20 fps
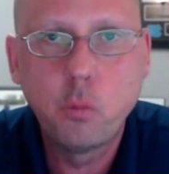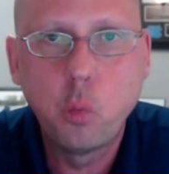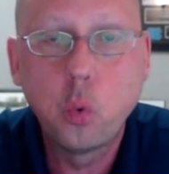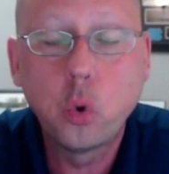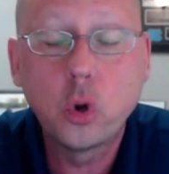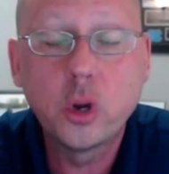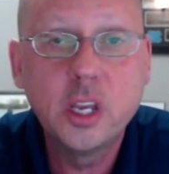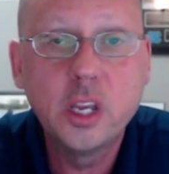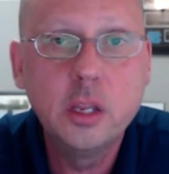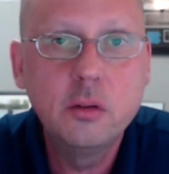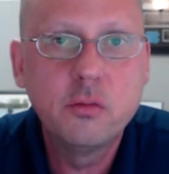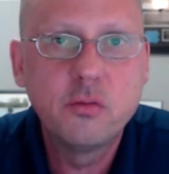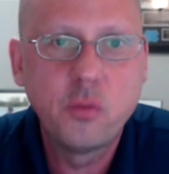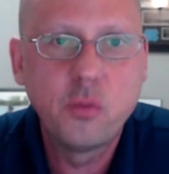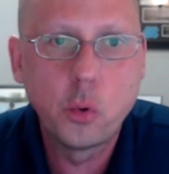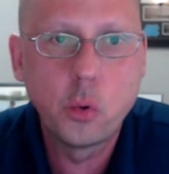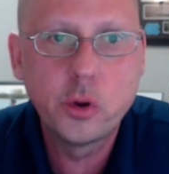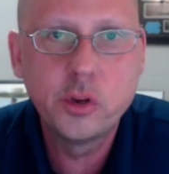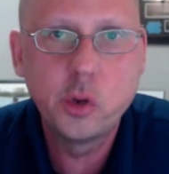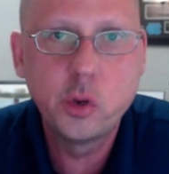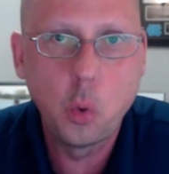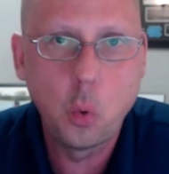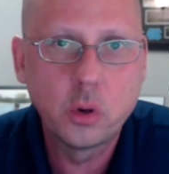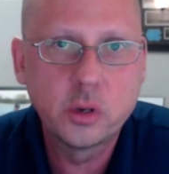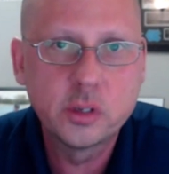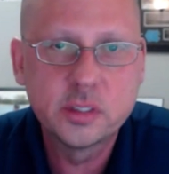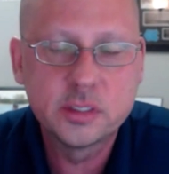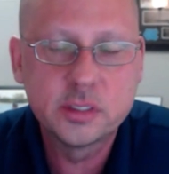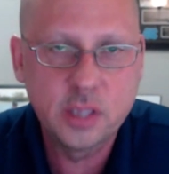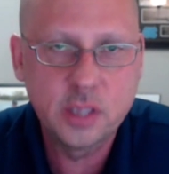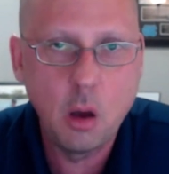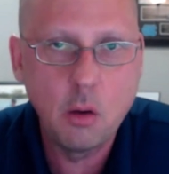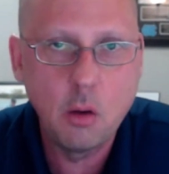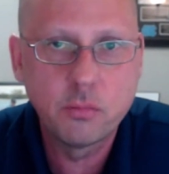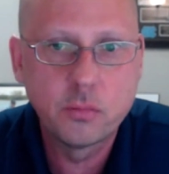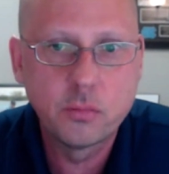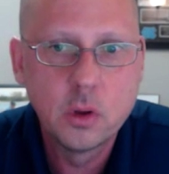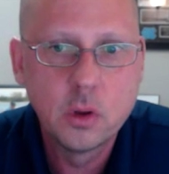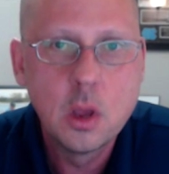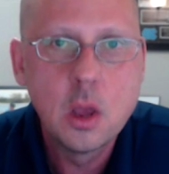working for yourself.